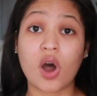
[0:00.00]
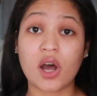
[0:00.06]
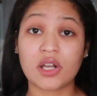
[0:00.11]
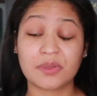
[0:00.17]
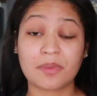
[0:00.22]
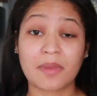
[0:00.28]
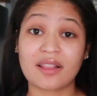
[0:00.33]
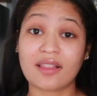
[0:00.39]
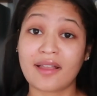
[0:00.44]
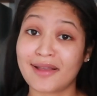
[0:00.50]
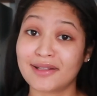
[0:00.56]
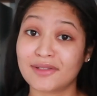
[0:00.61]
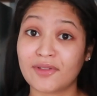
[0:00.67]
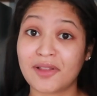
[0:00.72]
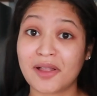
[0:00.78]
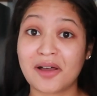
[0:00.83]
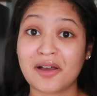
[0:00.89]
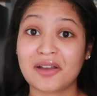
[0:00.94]
watched my last
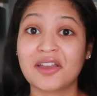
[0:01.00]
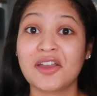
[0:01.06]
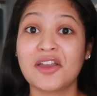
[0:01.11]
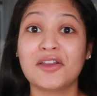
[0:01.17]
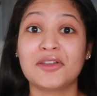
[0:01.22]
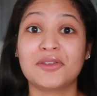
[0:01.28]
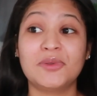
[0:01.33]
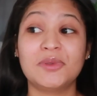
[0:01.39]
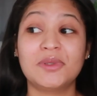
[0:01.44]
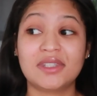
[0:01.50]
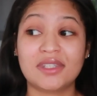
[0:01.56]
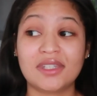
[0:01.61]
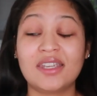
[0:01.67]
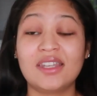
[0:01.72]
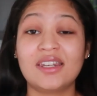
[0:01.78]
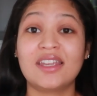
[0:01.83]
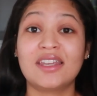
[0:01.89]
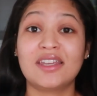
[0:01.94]
vlog, you've
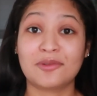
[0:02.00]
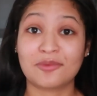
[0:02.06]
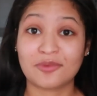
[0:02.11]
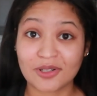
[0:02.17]
seen it in